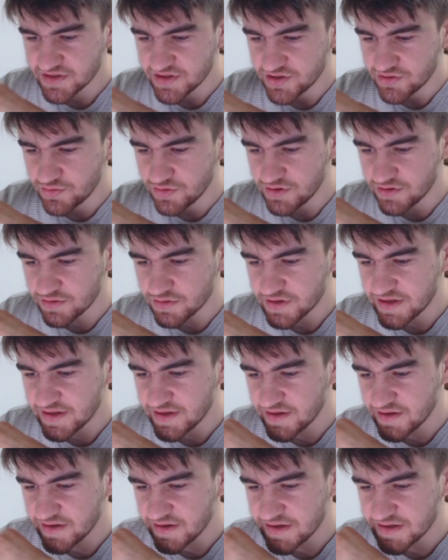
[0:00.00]
We look
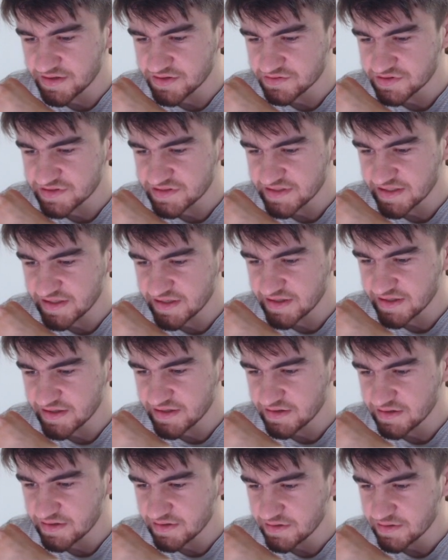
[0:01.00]
here and you'll see
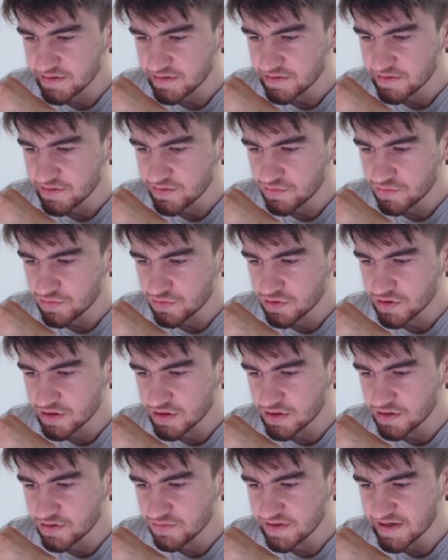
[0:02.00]

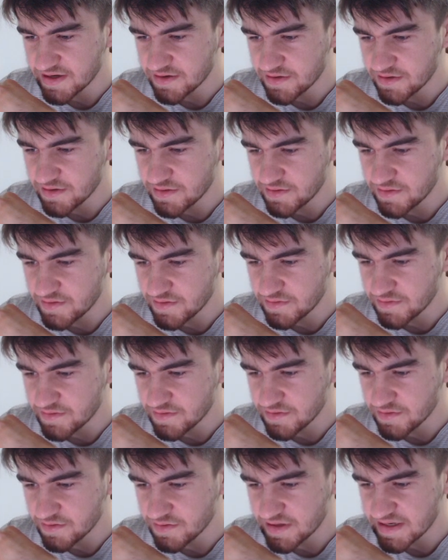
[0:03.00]
Walker, Rankin,
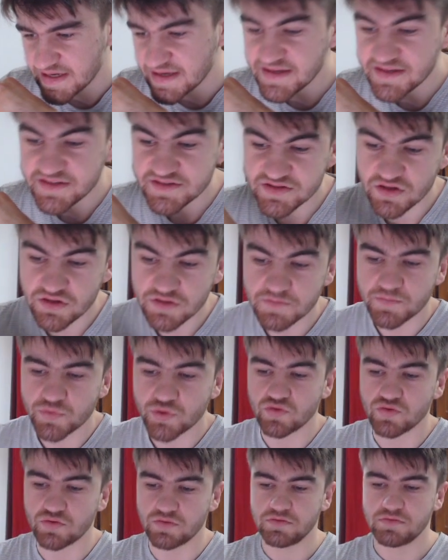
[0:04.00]
Keays on
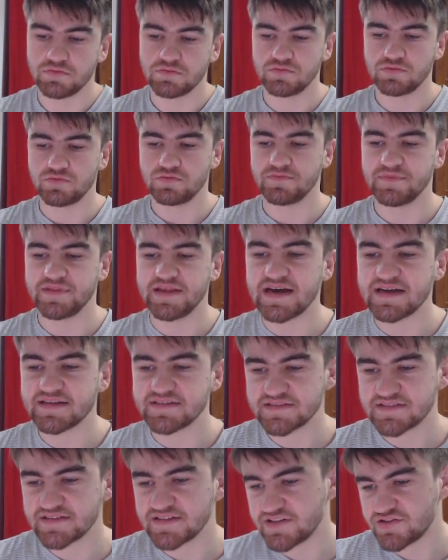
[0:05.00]
ball.
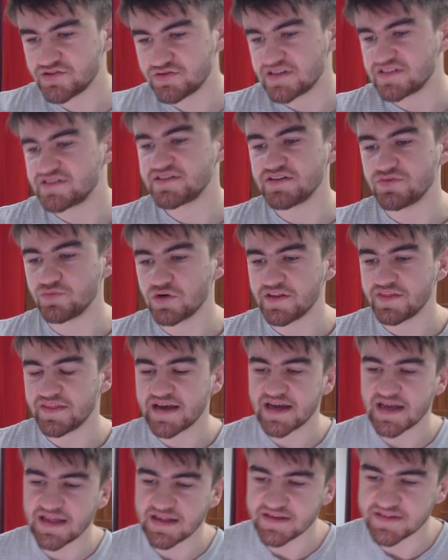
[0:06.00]
That's an interesting one.
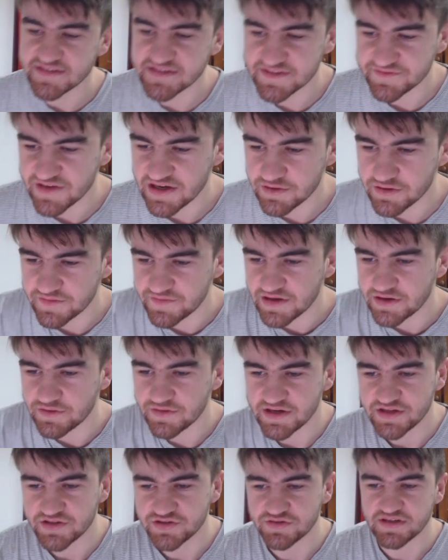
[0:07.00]
That is very,
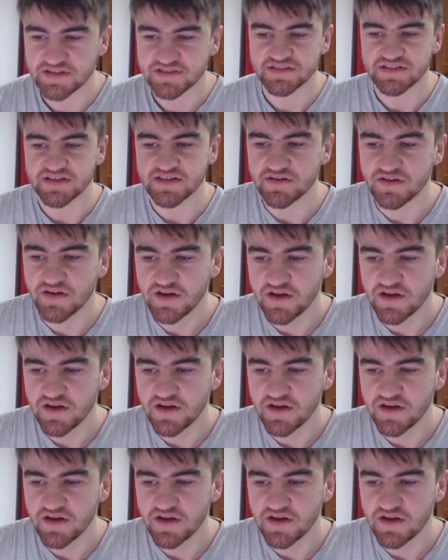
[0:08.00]
very interesting.